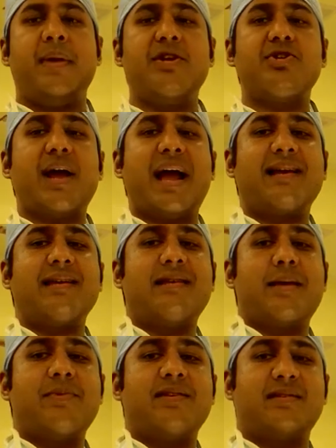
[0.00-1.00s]
Major
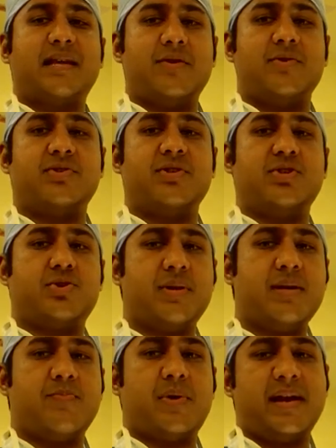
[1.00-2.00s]
academic centers
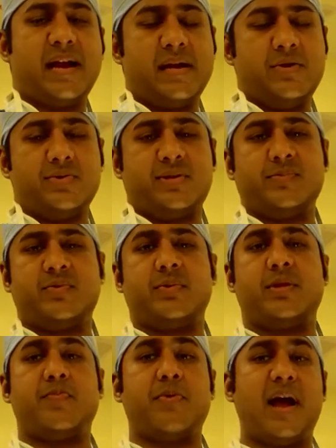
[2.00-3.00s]
treat brain
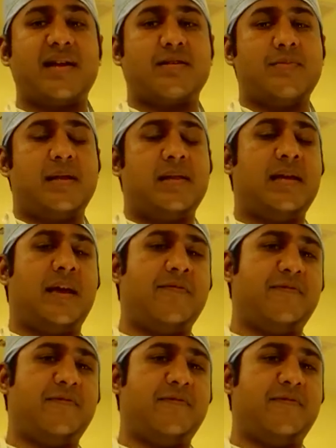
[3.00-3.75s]
aneurysms with approximately